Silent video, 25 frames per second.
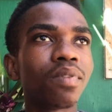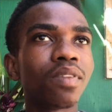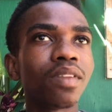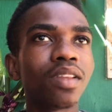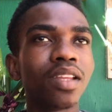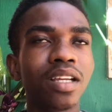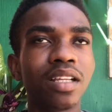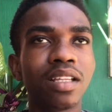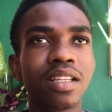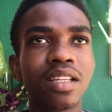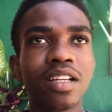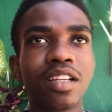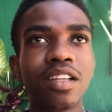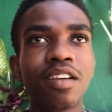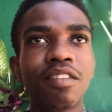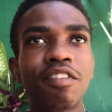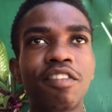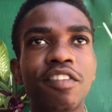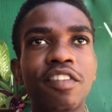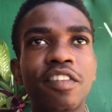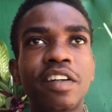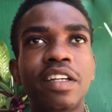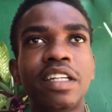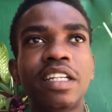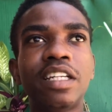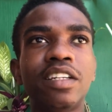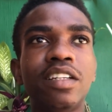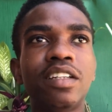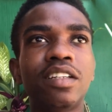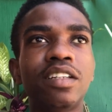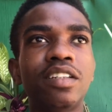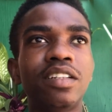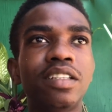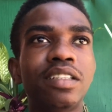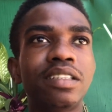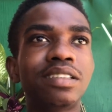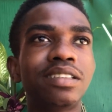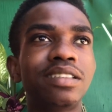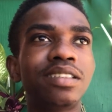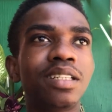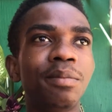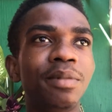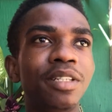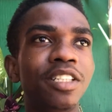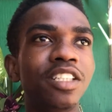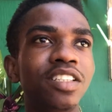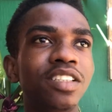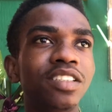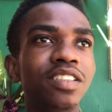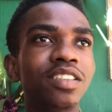like tell your friend or your
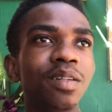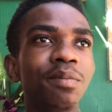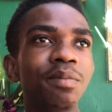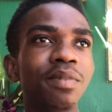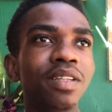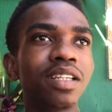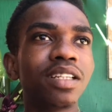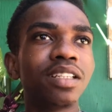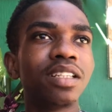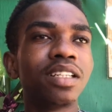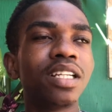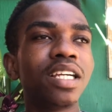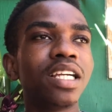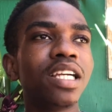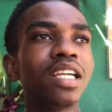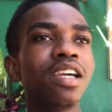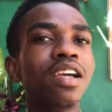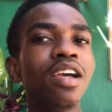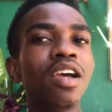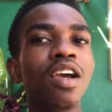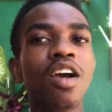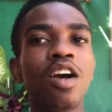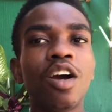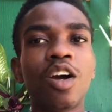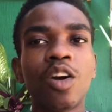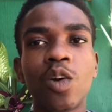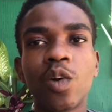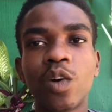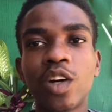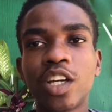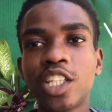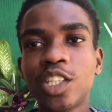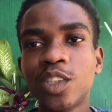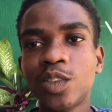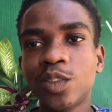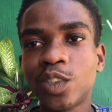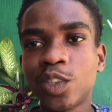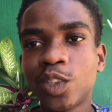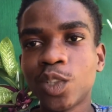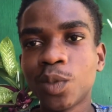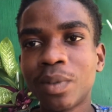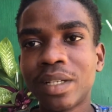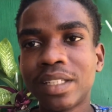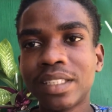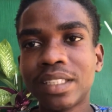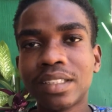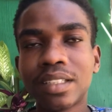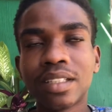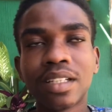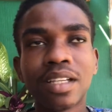sibling or something to like go on YouTube
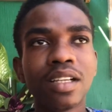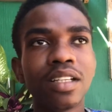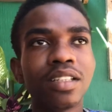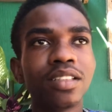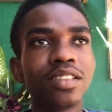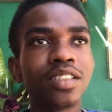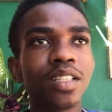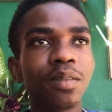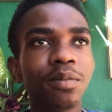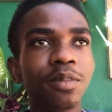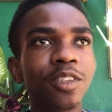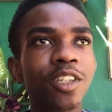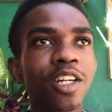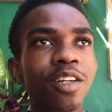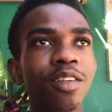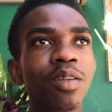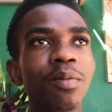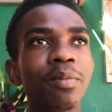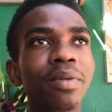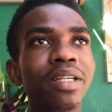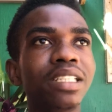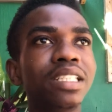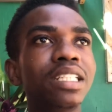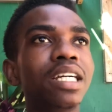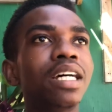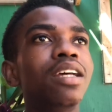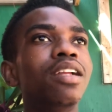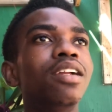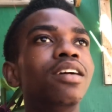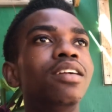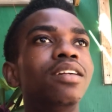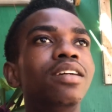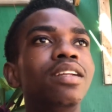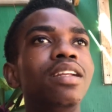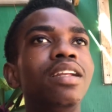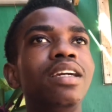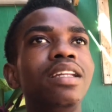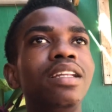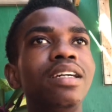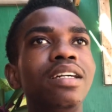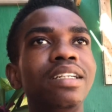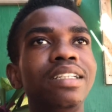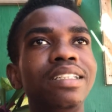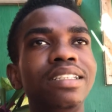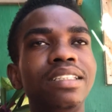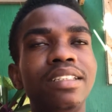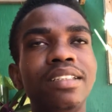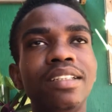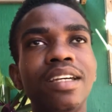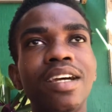and subscribe to my channel or nothing like that.
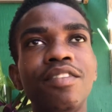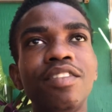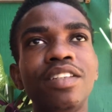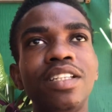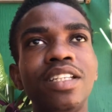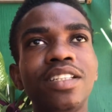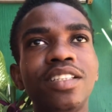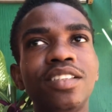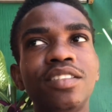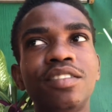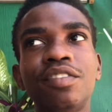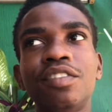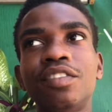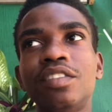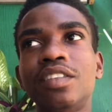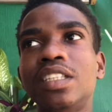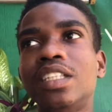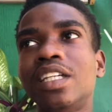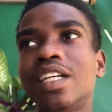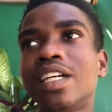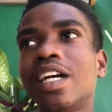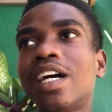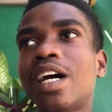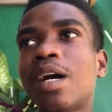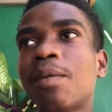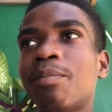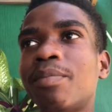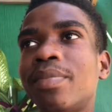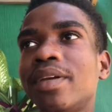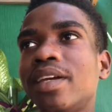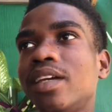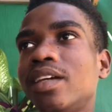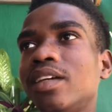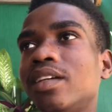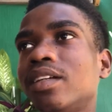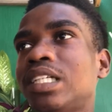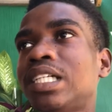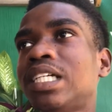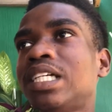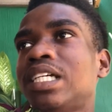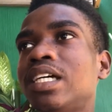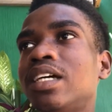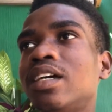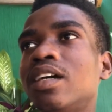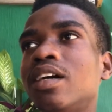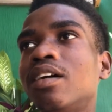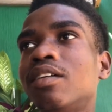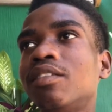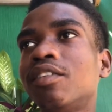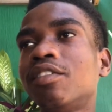It's everything is free. You ain't gotta pay
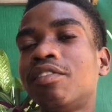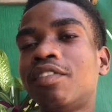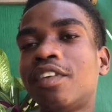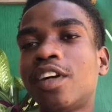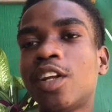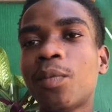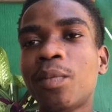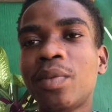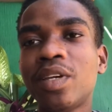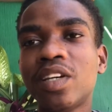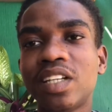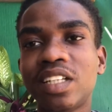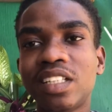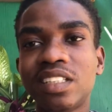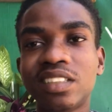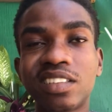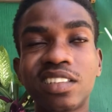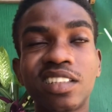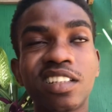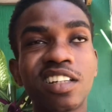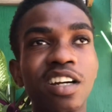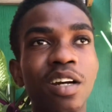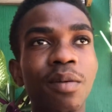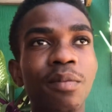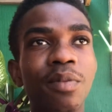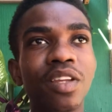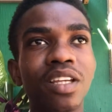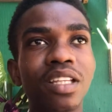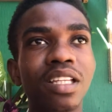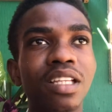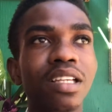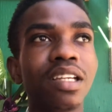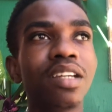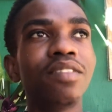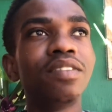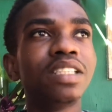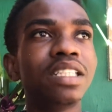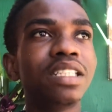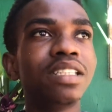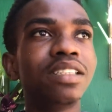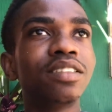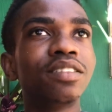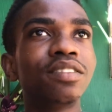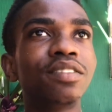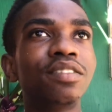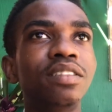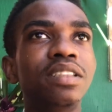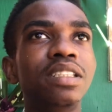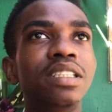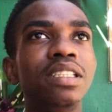or follow me on Instagram, nothing. Everything
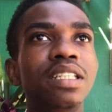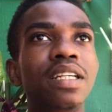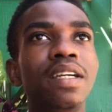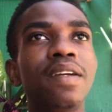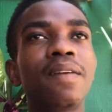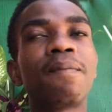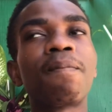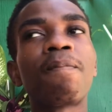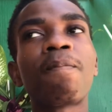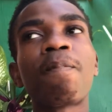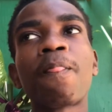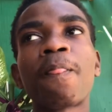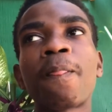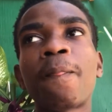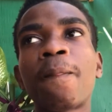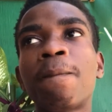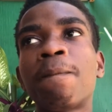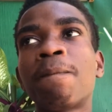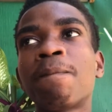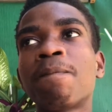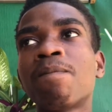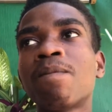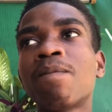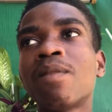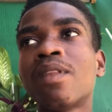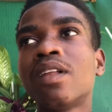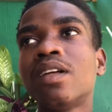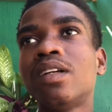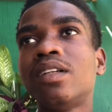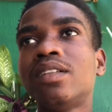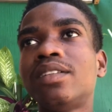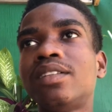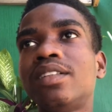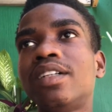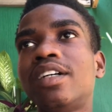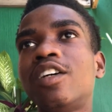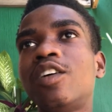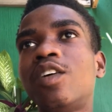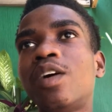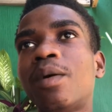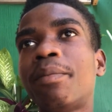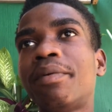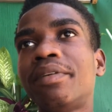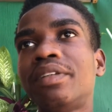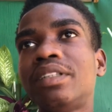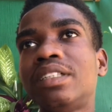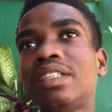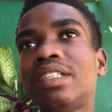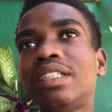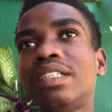is free. Yeah, so I'll
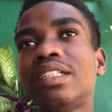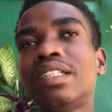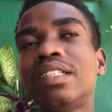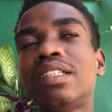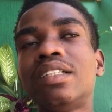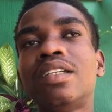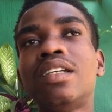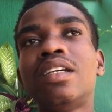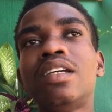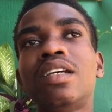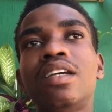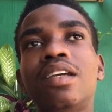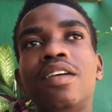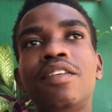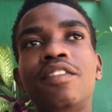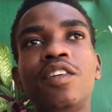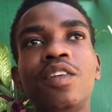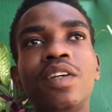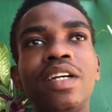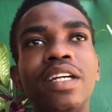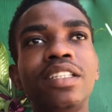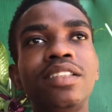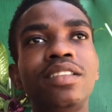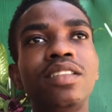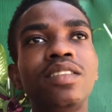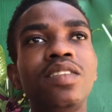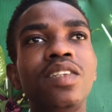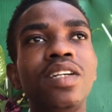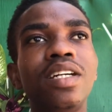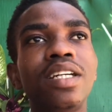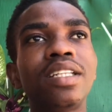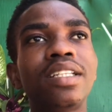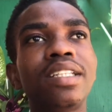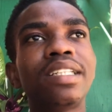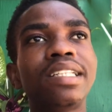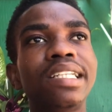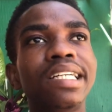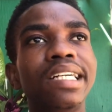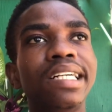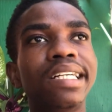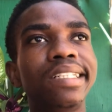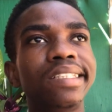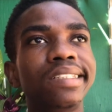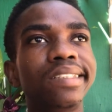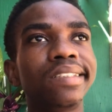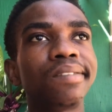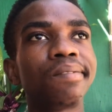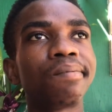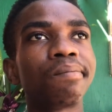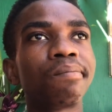appreciate it if you guys do that
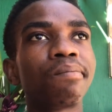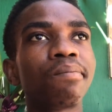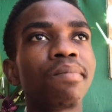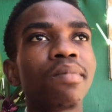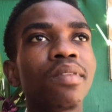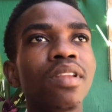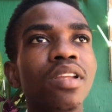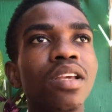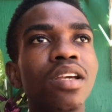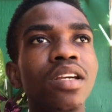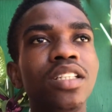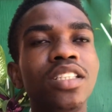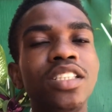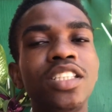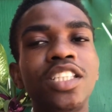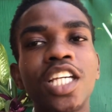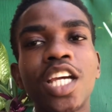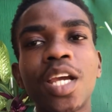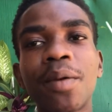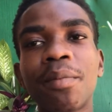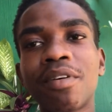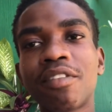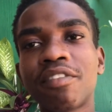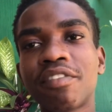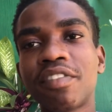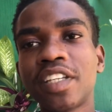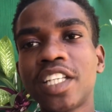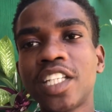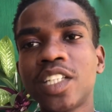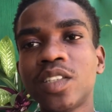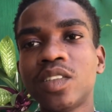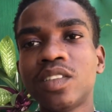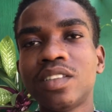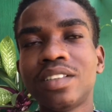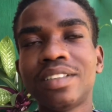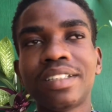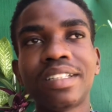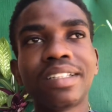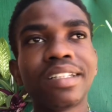and share my videos.